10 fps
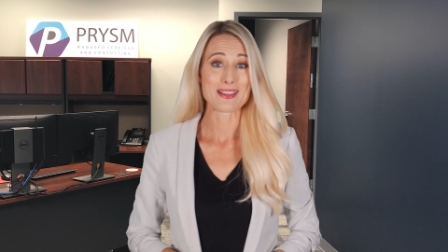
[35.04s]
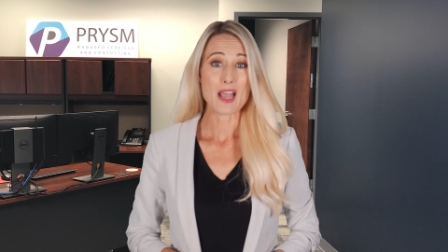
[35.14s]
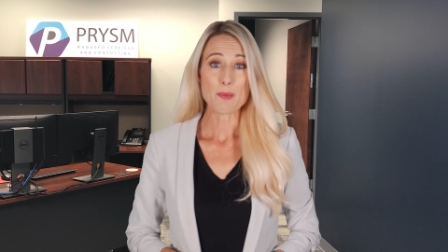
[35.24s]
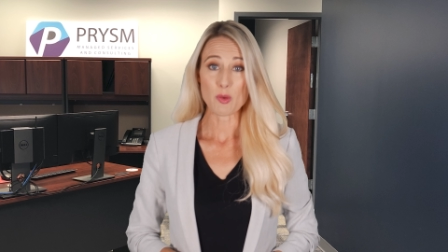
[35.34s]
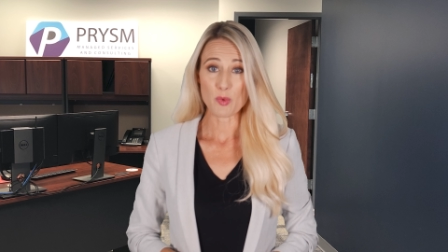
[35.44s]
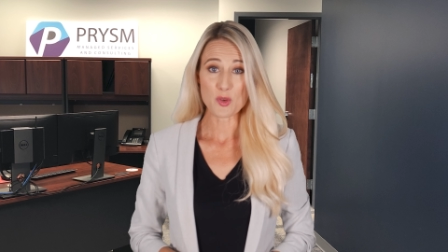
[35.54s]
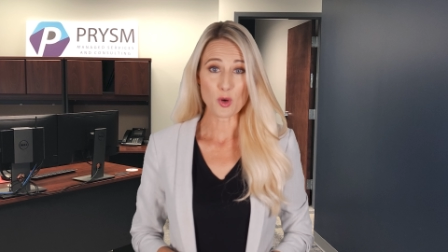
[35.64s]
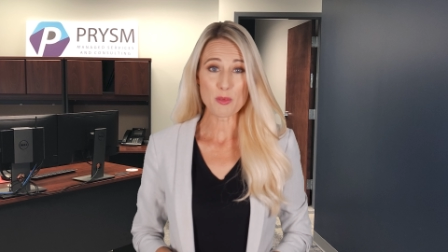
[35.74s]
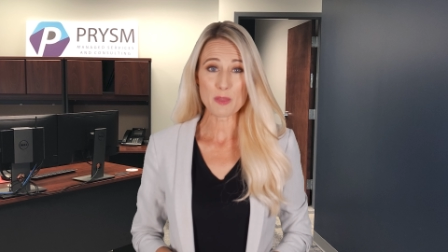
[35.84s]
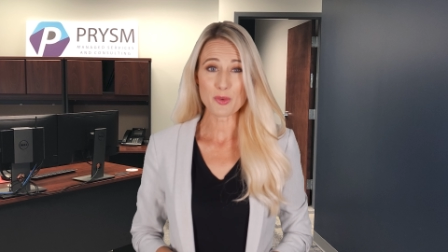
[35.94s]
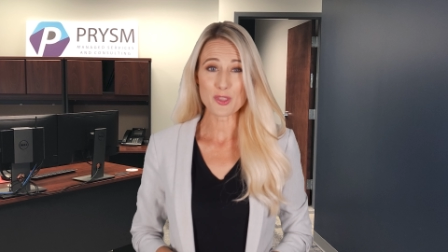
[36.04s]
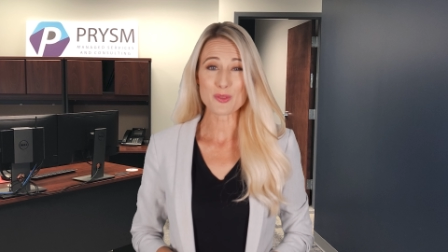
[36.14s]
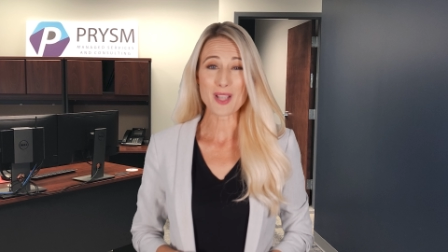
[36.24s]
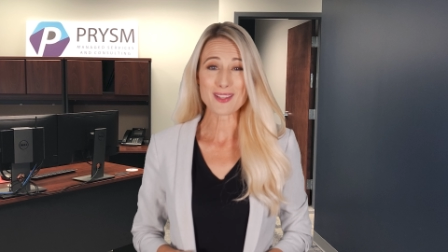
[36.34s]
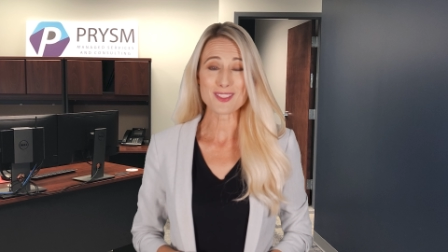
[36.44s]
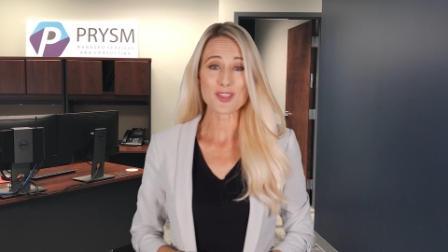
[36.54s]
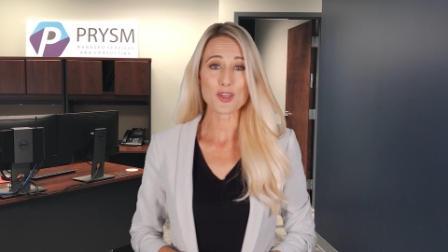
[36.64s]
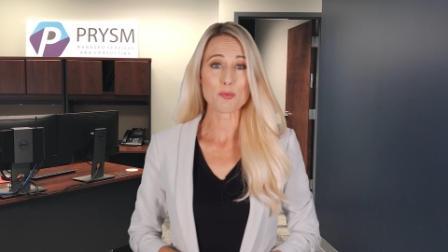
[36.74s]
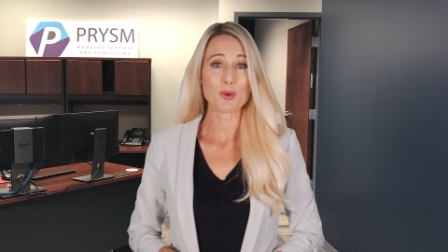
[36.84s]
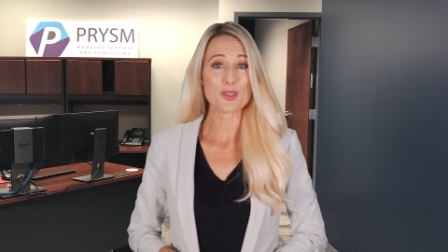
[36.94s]
But when your people use
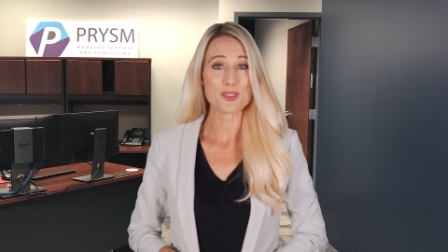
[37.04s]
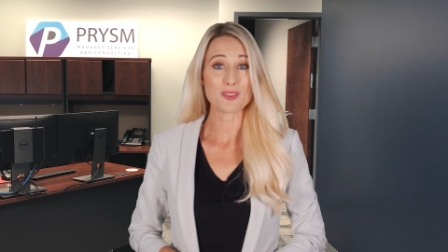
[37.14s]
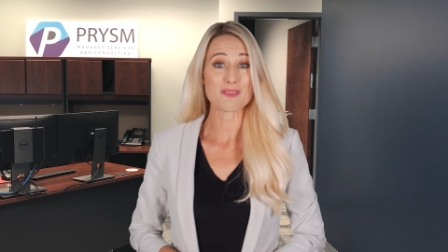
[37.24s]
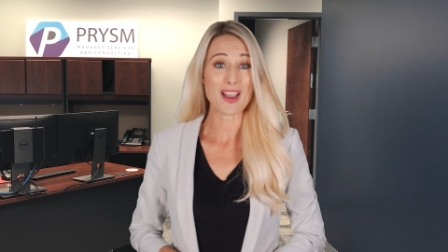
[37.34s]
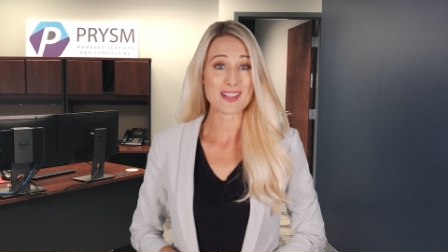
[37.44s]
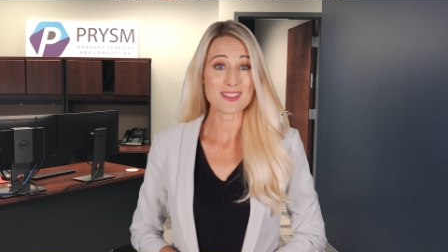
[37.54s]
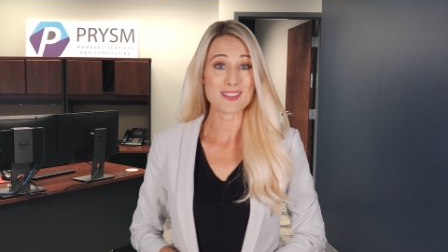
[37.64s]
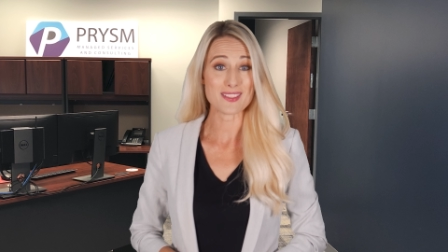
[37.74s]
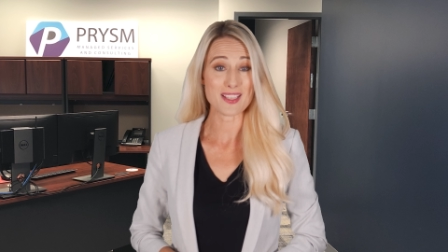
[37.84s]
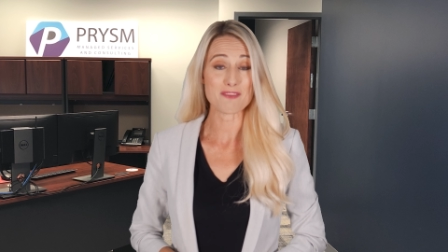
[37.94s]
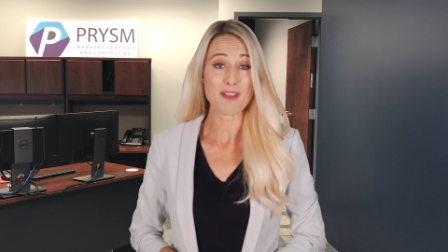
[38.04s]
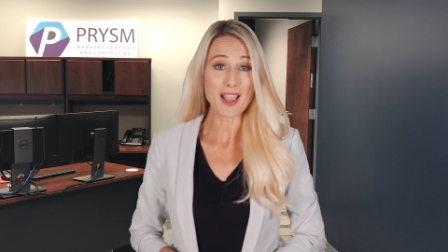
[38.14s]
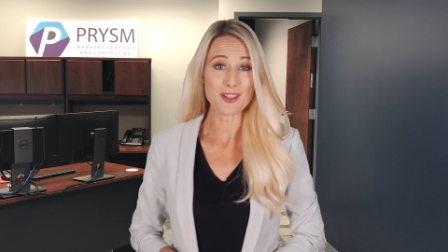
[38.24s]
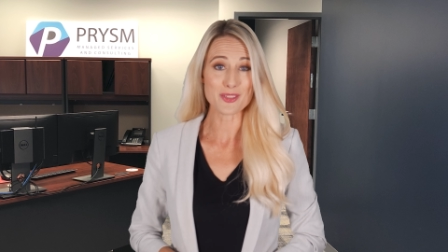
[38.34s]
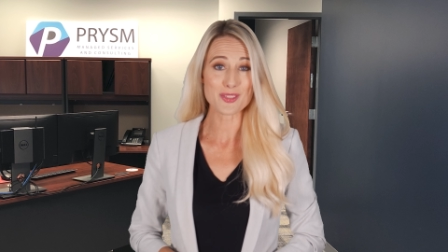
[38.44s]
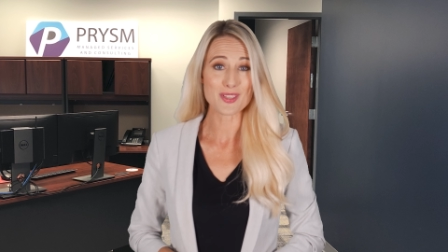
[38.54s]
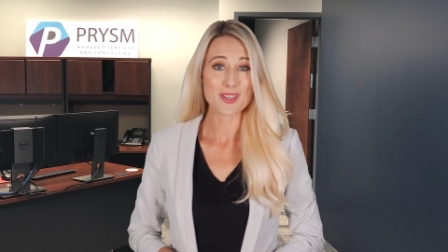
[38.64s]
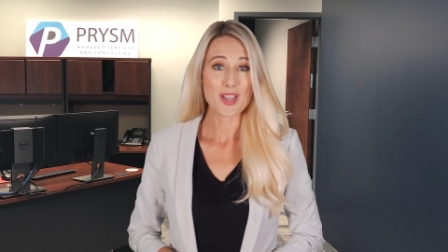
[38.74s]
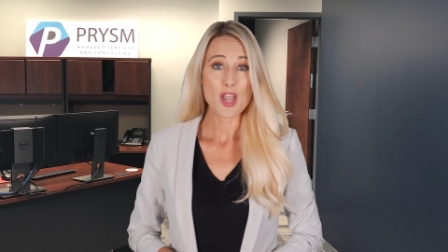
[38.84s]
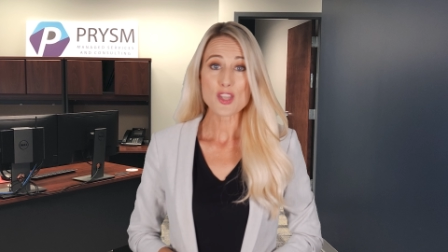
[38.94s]
unsecured personal devices to send files,
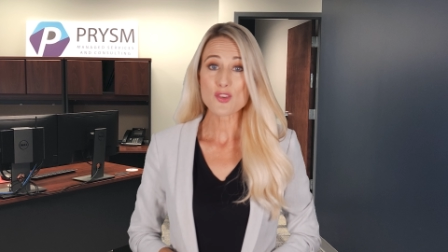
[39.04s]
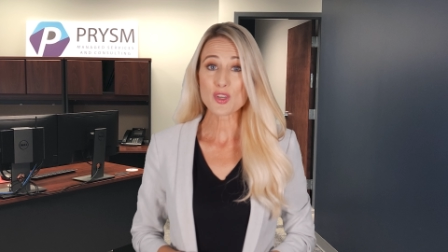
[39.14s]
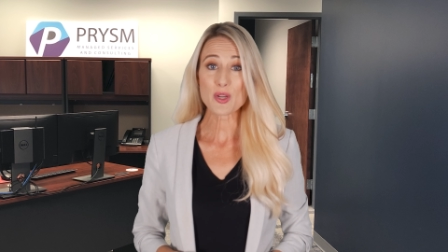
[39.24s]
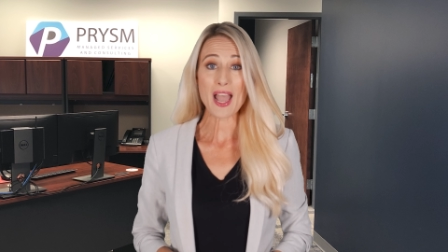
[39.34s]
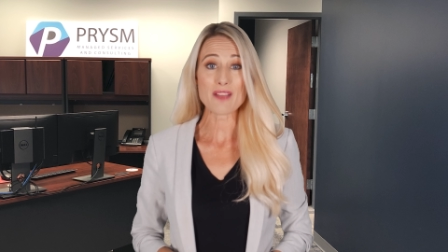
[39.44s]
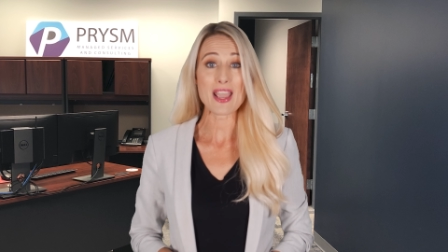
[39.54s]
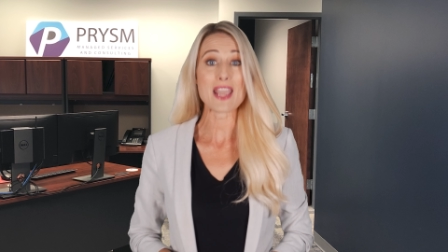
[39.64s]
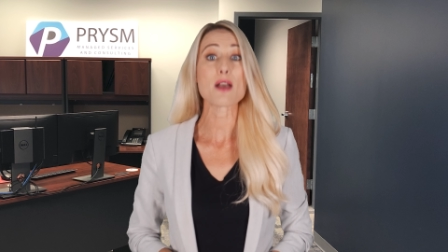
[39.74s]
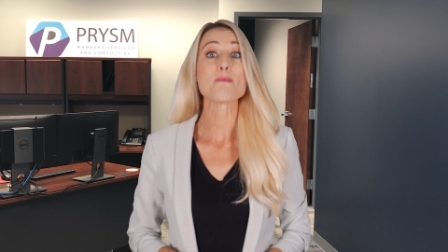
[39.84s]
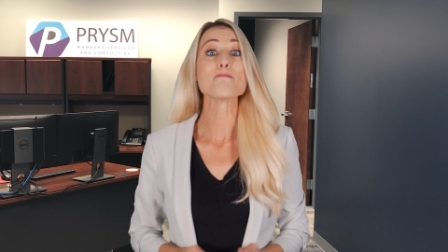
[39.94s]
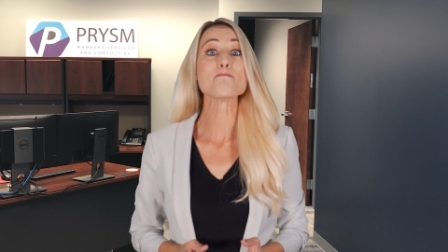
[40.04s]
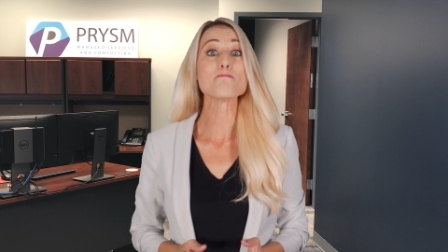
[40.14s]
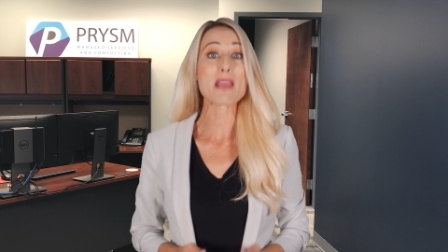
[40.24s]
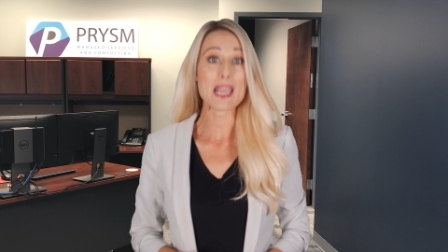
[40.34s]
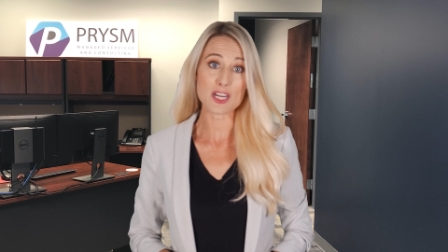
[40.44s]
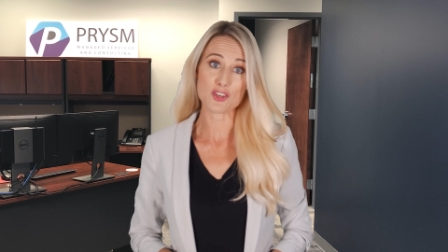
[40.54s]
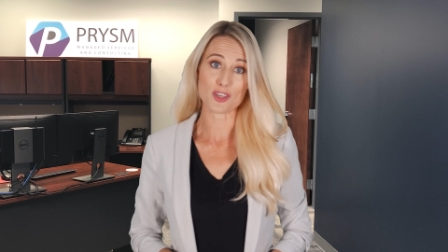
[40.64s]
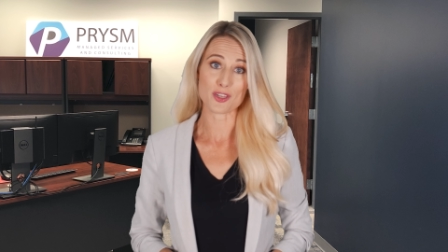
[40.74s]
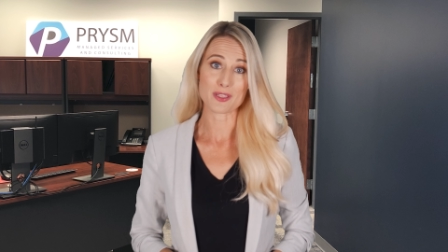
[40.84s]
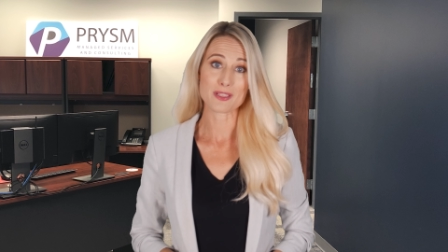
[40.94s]
you could have a
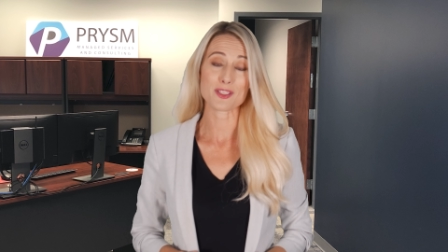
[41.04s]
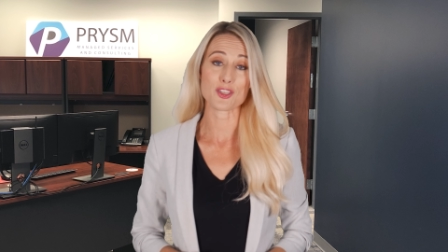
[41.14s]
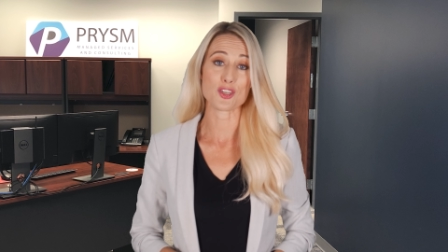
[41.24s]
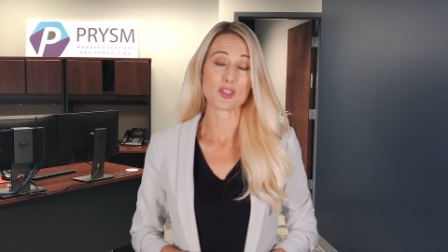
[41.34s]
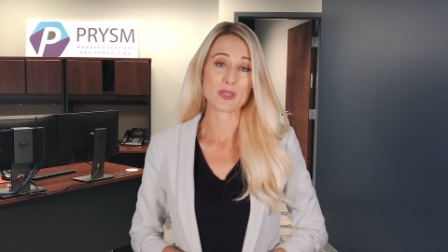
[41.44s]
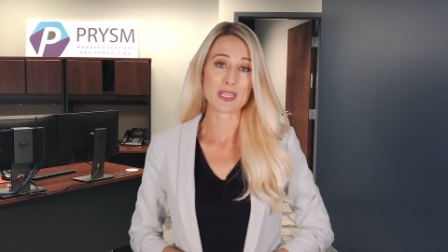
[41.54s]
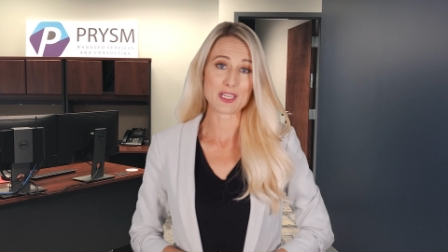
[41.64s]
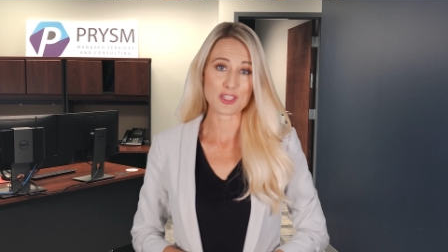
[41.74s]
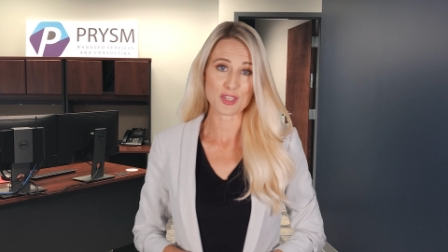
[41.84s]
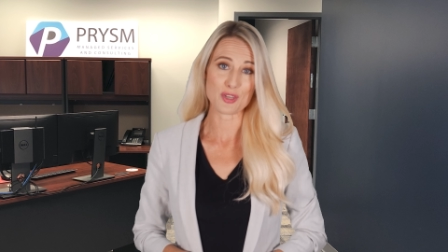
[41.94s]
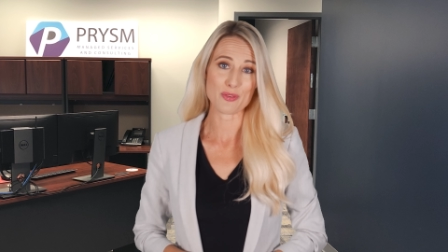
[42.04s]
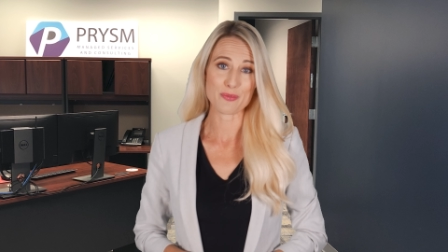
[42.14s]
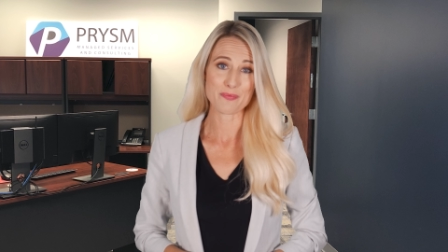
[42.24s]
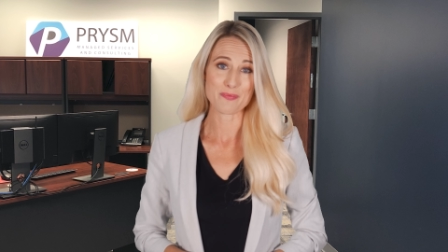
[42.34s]
major security issue.